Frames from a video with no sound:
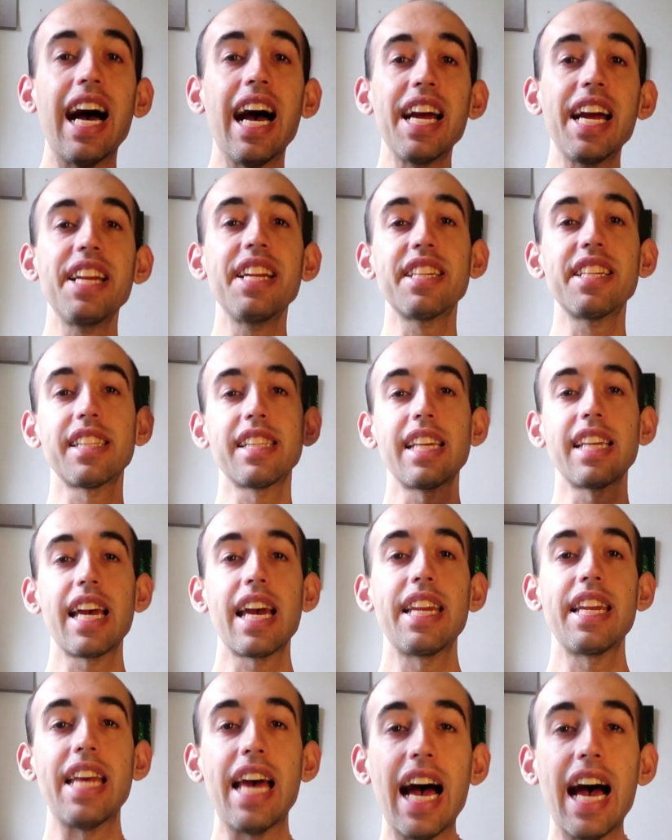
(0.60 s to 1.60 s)
Hey,
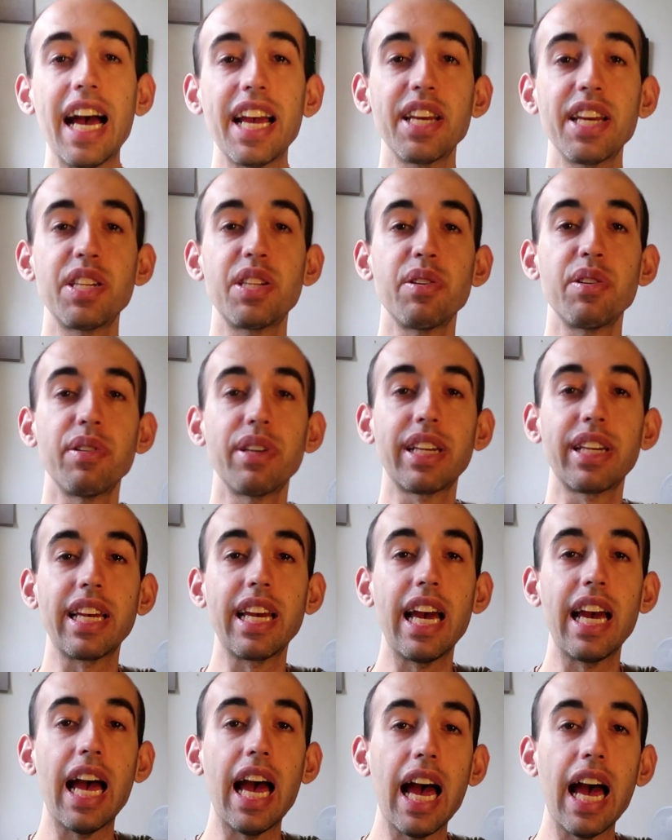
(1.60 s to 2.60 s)
Lynn, how you
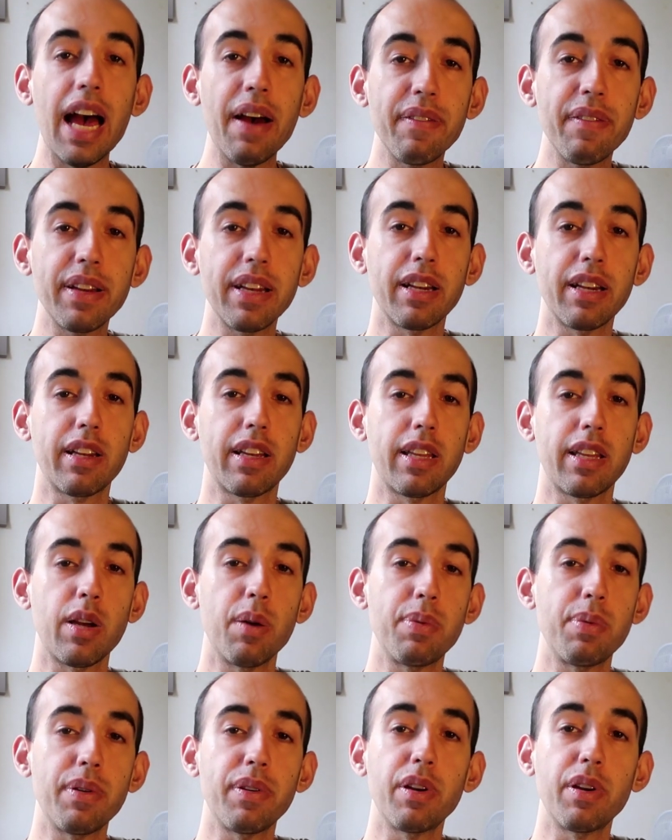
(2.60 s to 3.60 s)
doing? Hoping
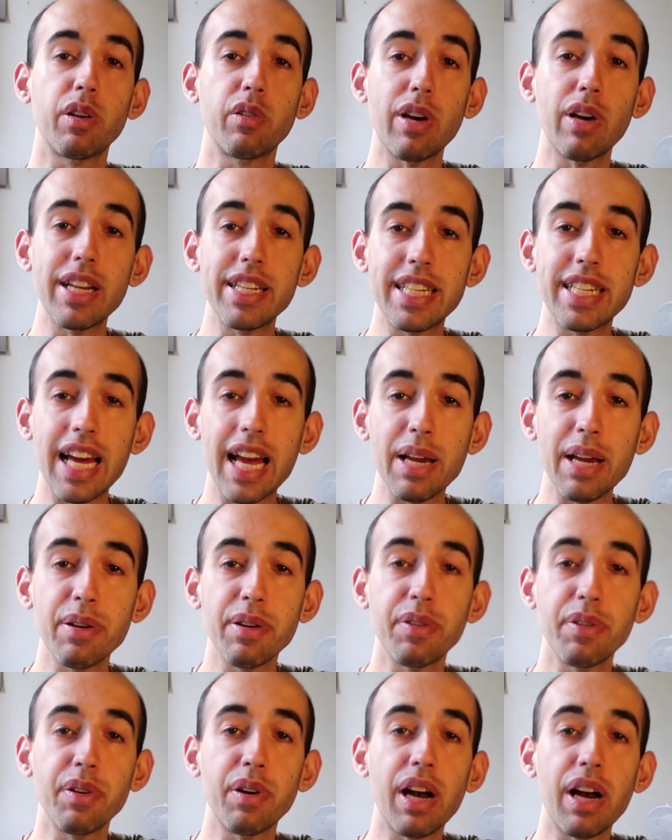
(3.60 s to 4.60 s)
a great day
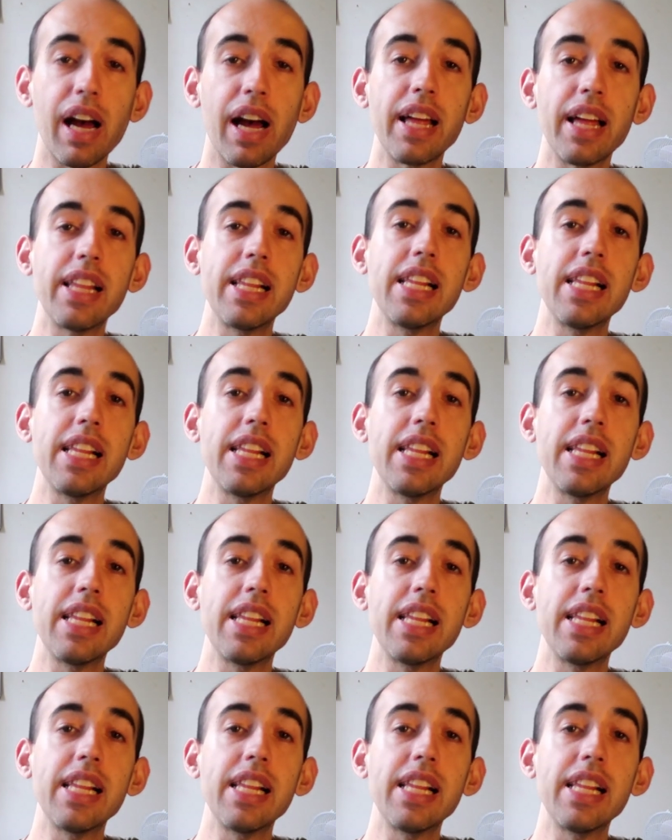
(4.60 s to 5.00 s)
wherever you are.